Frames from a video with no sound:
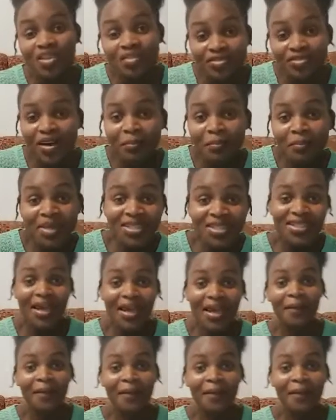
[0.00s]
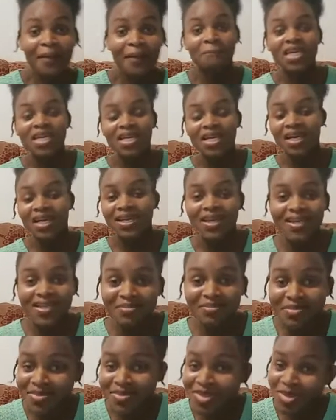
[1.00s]
and big time bacon all
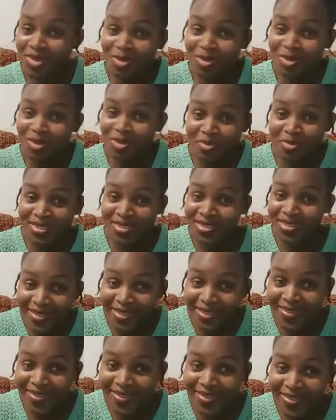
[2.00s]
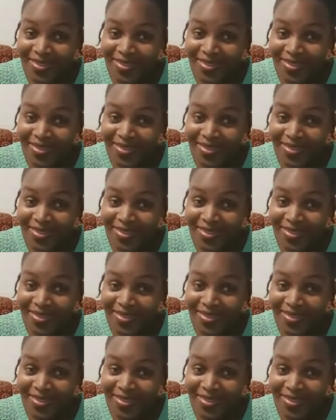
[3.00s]
him something there.